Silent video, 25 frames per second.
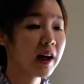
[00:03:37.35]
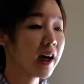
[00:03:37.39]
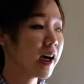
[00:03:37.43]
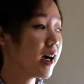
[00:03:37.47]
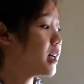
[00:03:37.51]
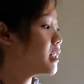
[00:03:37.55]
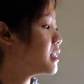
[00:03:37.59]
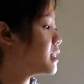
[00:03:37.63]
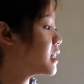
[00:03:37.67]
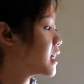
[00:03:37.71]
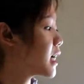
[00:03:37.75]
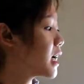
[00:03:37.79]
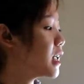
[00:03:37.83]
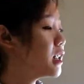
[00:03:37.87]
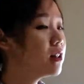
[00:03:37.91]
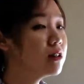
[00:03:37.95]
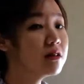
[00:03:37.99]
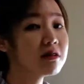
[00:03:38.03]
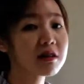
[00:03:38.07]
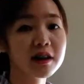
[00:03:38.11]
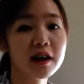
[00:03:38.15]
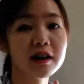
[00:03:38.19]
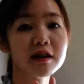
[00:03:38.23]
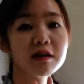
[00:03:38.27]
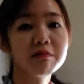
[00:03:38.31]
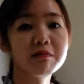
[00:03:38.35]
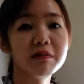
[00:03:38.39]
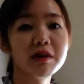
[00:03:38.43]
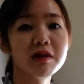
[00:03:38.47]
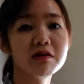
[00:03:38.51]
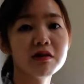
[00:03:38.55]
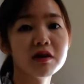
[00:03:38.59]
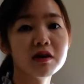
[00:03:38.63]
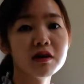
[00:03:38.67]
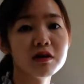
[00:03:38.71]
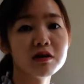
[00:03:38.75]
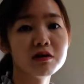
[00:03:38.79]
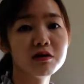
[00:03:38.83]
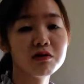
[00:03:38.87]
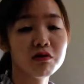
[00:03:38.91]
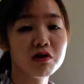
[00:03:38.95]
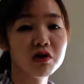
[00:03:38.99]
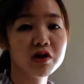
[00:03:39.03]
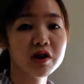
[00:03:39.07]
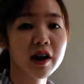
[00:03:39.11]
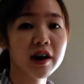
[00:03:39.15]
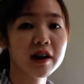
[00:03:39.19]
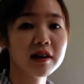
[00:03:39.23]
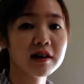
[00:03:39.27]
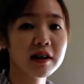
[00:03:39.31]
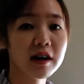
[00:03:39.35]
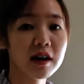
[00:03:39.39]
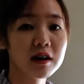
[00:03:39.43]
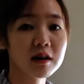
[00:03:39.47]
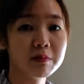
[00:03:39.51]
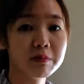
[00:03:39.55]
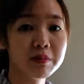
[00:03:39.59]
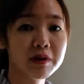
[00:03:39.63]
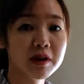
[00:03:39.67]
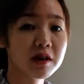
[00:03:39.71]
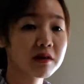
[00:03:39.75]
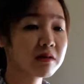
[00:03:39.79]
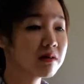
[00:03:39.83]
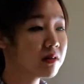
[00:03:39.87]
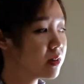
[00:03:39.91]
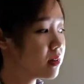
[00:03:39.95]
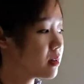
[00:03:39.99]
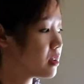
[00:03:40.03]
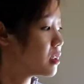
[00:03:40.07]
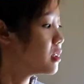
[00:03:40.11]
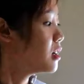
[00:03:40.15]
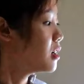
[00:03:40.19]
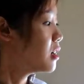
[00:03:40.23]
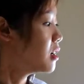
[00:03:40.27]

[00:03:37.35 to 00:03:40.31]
and they can look at the mirror to check their appearance.